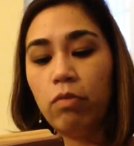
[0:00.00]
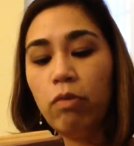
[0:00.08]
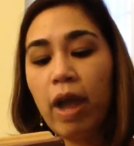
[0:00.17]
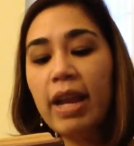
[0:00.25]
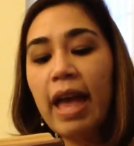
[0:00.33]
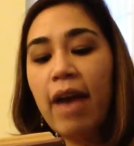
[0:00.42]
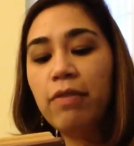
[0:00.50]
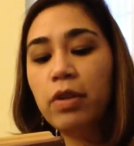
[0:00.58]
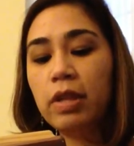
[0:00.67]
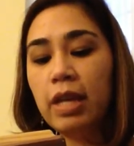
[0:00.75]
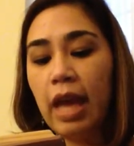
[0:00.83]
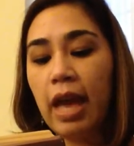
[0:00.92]
"Right
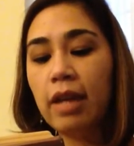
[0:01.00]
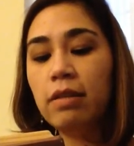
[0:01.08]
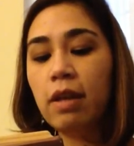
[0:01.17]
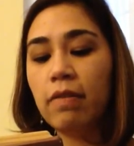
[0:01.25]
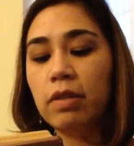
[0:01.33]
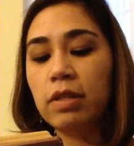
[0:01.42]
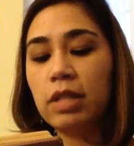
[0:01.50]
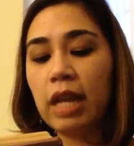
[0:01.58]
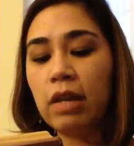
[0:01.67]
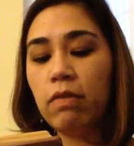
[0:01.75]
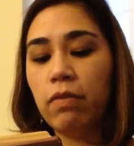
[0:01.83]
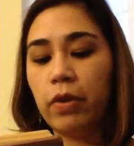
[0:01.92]
after the end of the
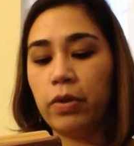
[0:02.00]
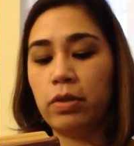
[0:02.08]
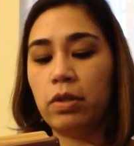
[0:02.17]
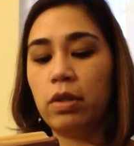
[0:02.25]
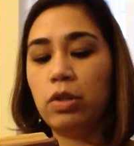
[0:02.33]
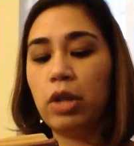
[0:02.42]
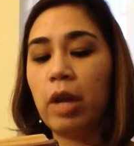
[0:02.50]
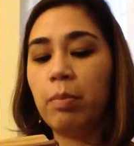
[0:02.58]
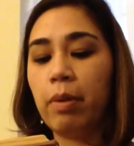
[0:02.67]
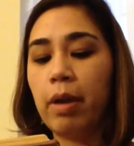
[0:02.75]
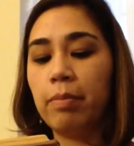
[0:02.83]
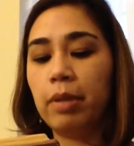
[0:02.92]
second verse," John
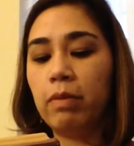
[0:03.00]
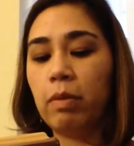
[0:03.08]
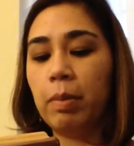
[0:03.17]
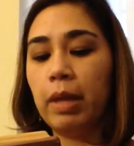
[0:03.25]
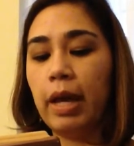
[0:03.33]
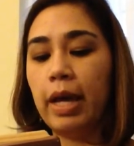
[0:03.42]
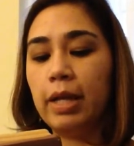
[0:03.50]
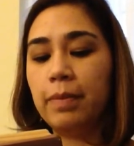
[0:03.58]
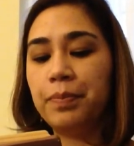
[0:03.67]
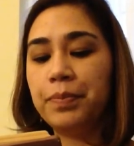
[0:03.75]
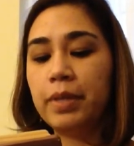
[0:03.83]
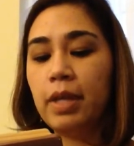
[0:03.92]
promptly replied.
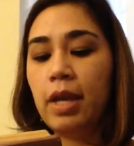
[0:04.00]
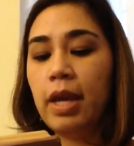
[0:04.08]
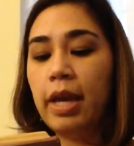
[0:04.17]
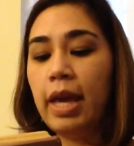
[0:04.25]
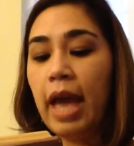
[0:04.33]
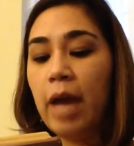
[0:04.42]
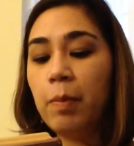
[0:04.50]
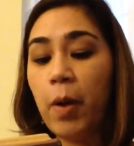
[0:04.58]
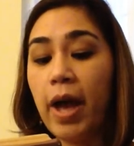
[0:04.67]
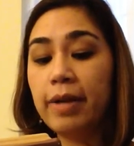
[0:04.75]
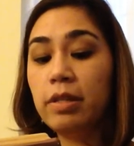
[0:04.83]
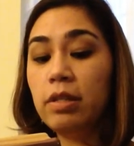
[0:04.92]
He had
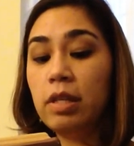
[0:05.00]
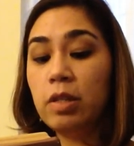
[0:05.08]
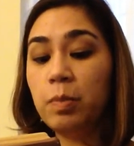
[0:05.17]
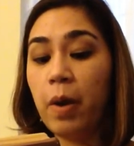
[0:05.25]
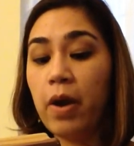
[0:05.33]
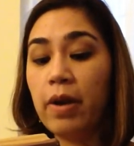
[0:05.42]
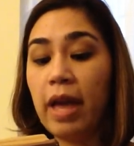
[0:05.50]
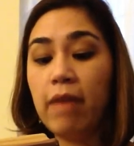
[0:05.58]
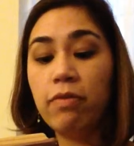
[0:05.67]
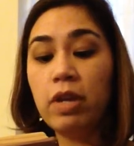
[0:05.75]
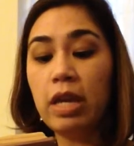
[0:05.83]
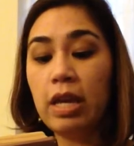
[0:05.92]
practiced his part
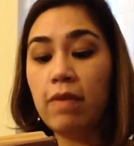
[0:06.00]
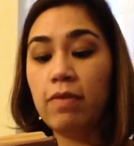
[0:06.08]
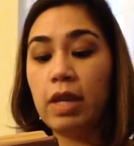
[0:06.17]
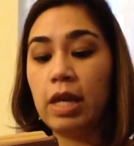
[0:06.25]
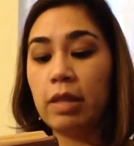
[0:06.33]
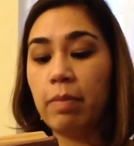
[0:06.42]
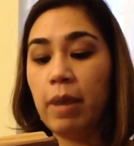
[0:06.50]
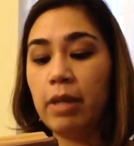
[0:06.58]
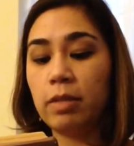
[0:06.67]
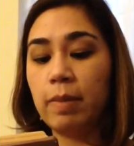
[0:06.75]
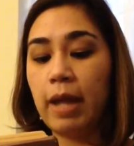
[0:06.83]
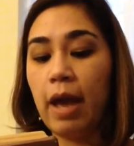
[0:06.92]
every evening in the
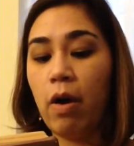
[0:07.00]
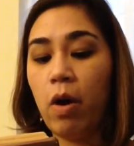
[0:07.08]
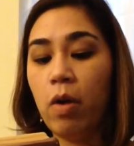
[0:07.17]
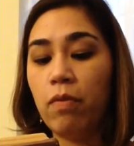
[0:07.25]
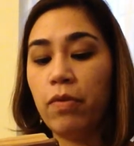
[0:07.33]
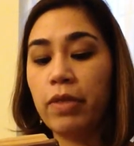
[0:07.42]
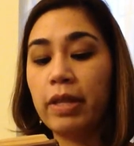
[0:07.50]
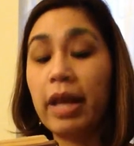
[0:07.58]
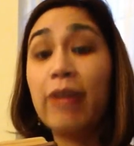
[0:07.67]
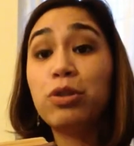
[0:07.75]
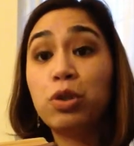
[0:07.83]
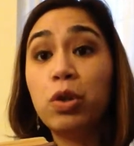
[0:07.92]
basement at home for the
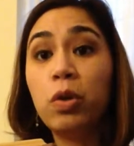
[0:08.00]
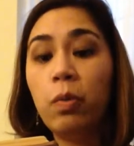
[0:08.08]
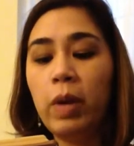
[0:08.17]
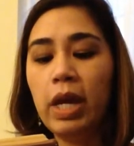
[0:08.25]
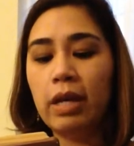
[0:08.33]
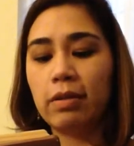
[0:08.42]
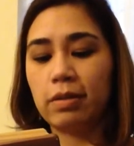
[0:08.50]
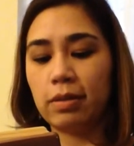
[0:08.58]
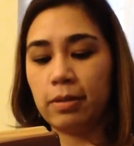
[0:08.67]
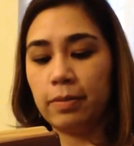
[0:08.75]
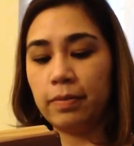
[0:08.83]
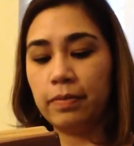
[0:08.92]
last 2 weeks.